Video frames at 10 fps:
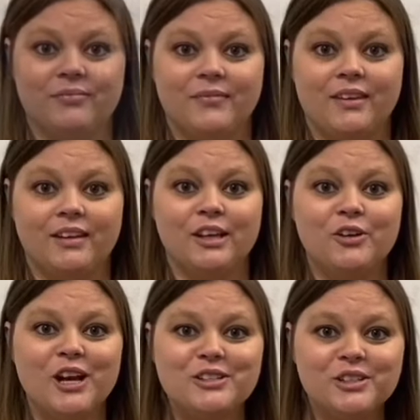
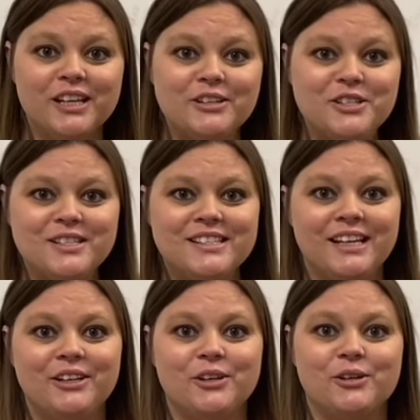Congratulations,
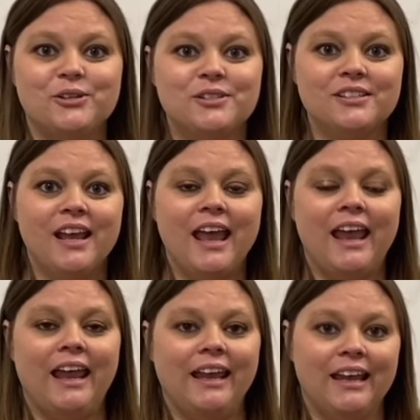seniors,
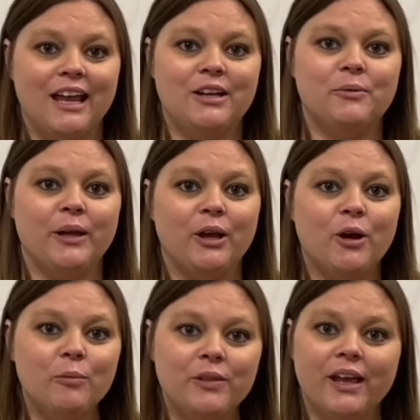and we
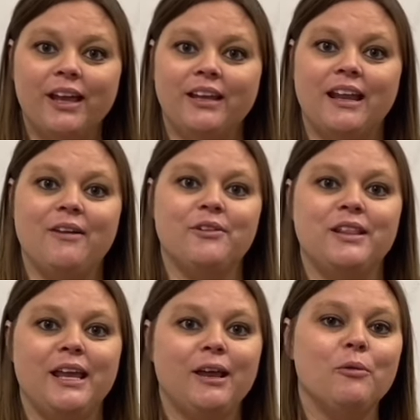hope that
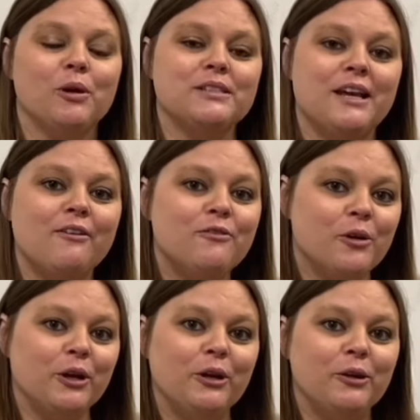everything works out for
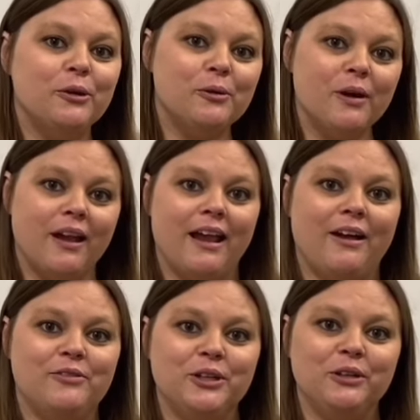you
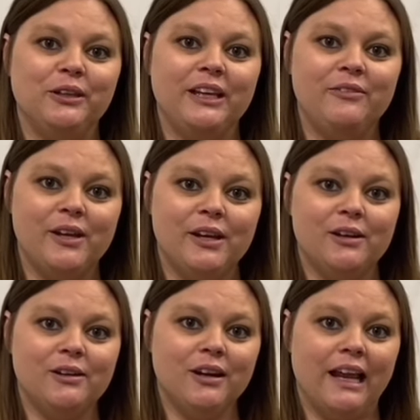after you leave
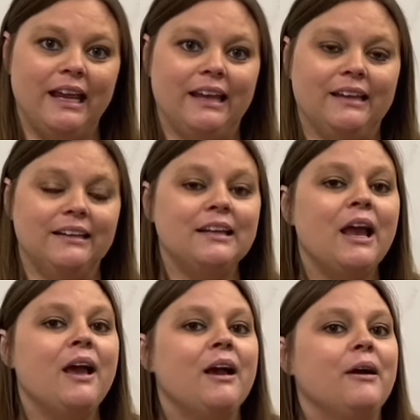here. And
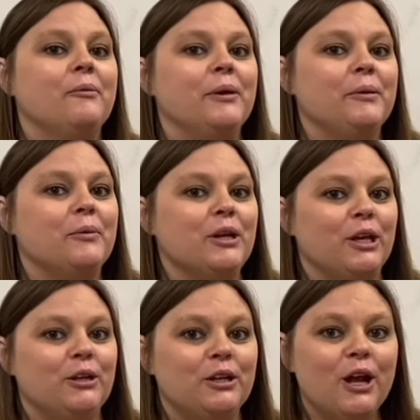we want you
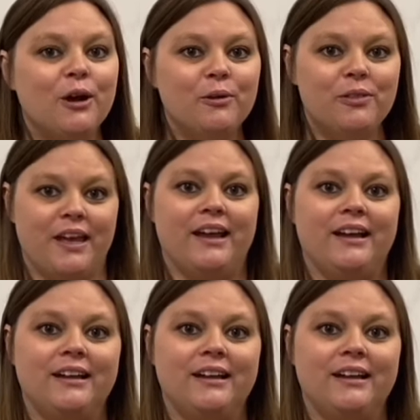to know that